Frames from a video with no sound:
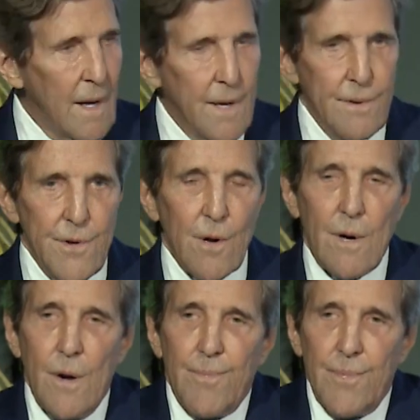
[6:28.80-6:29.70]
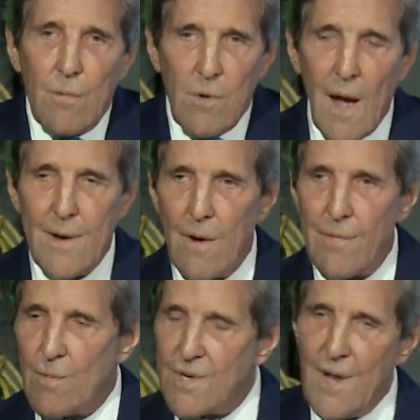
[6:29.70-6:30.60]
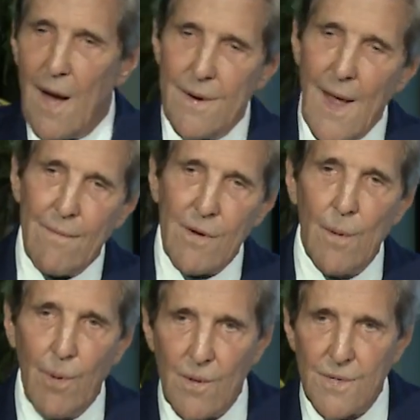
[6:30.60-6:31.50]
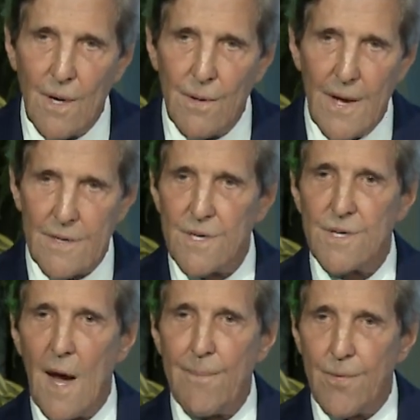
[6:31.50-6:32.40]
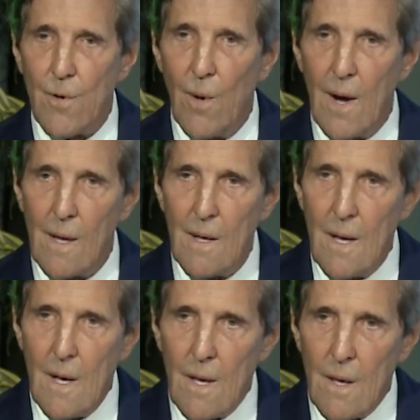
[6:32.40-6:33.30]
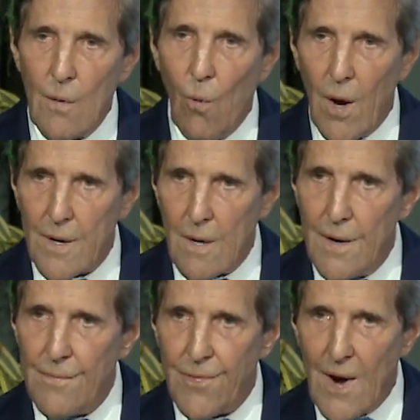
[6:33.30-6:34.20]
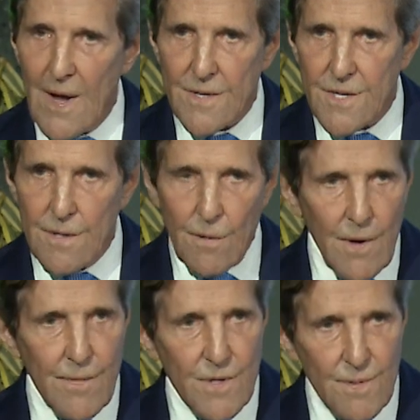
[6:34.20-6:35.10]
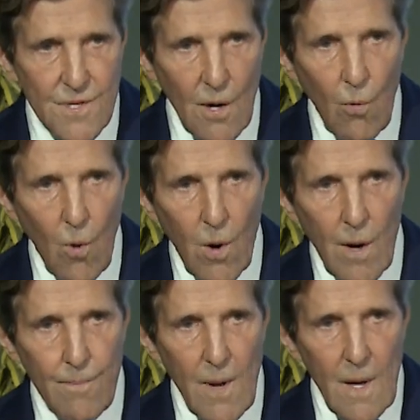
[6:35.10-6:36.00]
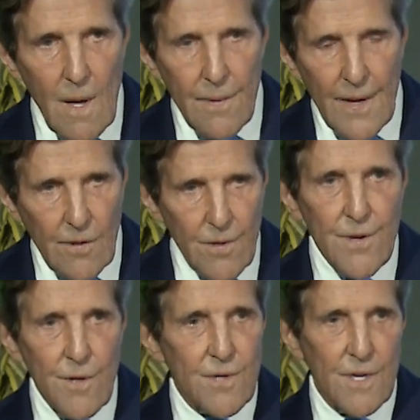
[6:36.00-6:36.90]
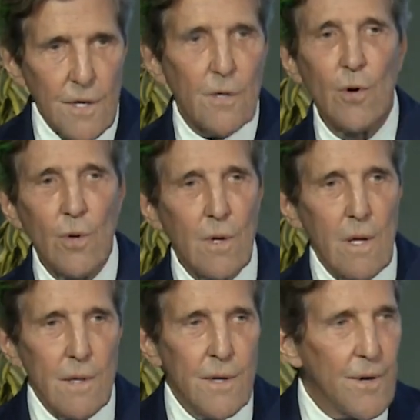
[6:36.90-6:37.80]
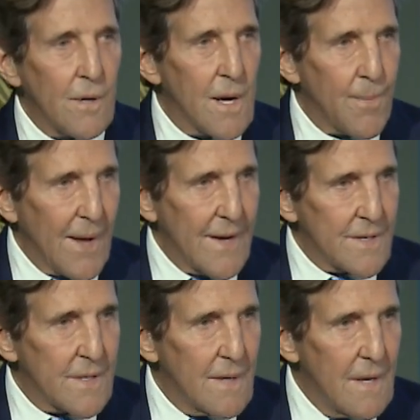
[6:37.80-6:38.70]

In Europe, the Rhine River was not navigable, so they had to stop for a while. The water in France and the rivers was so warm, they couldn't use it to cool the nuclear plant.